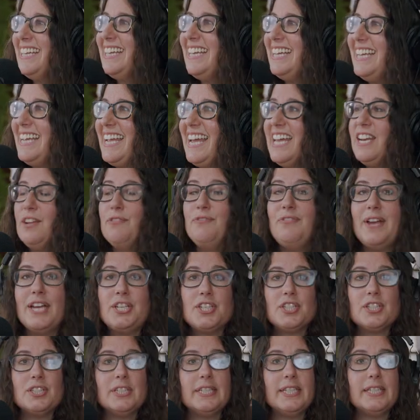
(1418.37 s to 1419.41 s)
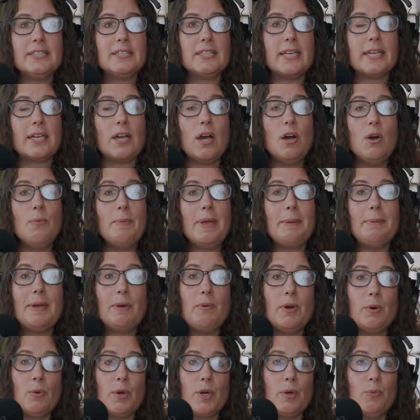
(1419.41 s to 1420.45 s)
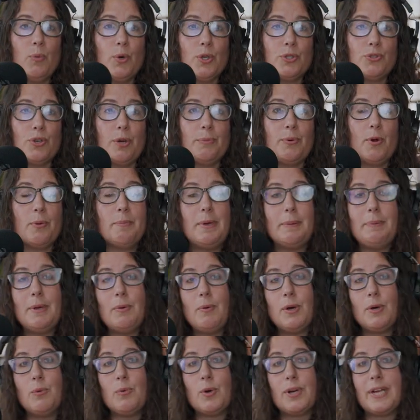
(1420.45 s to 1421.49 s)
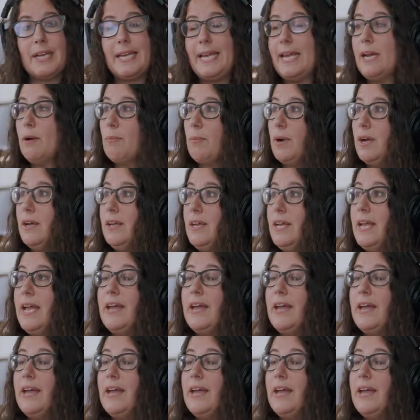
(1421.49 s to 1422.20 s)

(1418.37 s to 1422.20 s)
Mm. And eventually it's like, oh, maybe I want to work in wardrobe, or maybe I want to work in camera.